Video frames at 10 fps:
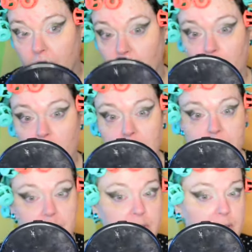what
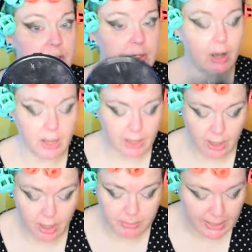she's got
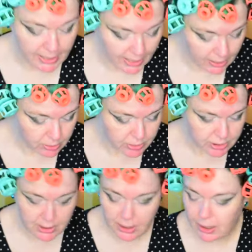coming out.
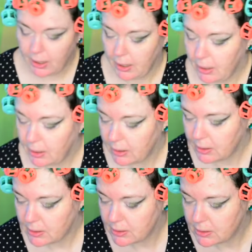
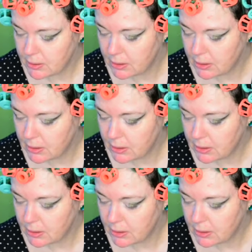And